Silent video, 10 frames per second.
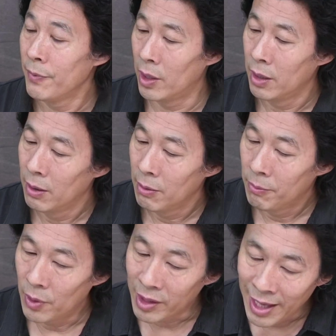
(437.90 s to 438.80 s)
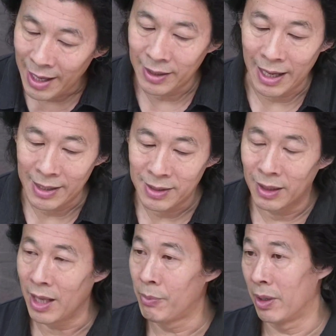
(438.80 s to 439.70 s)
But again, as a
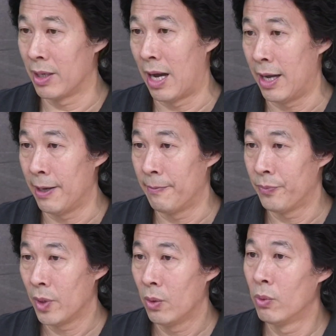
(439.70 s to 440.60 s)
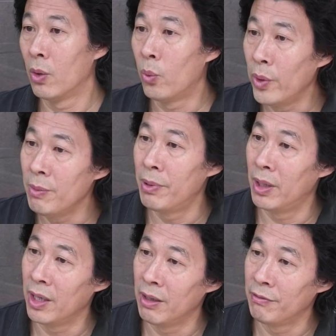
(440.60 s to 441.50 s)
labor guy, what we
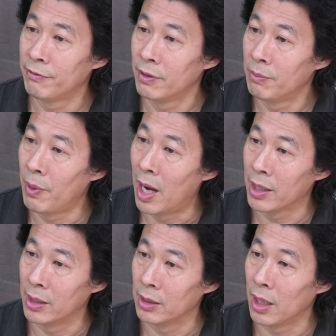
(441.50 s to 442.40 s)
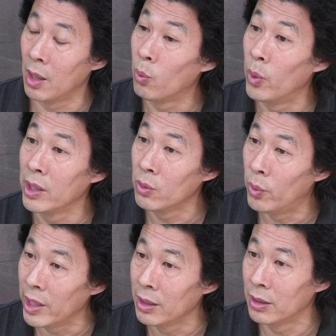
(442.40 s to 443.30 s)
believe bargain and
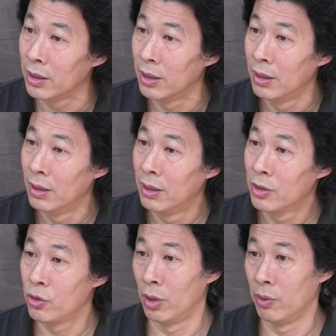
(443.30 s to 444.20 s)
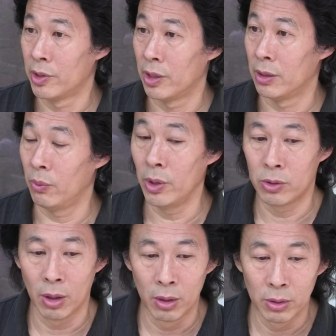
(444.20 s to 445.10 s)
win-win solution. We
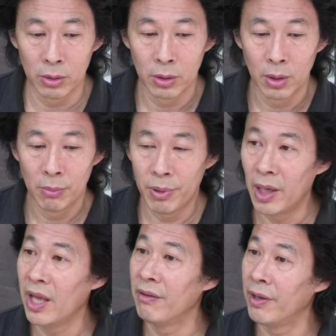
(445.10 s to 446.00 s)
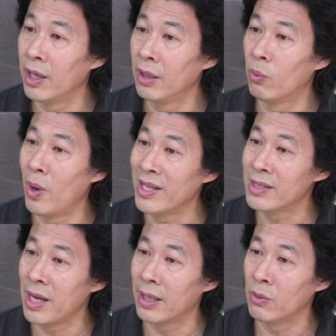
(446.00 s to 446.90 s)
don't believe in one
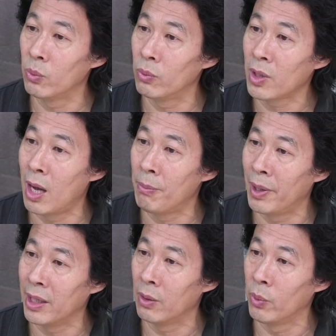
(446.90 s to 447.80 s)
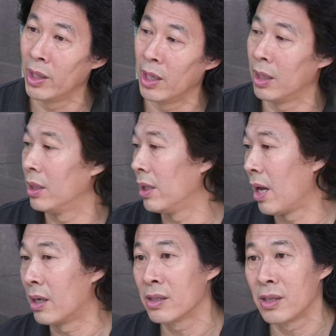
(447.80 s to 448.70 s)
side complete winning, the
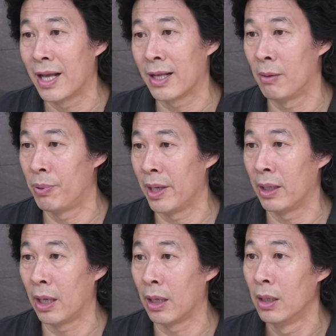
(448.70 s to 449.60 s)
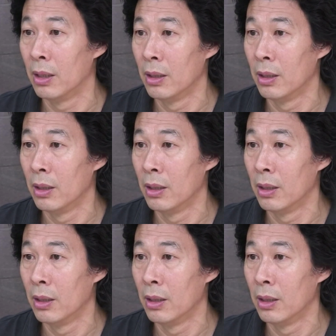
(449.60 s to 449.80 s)
other side complaining,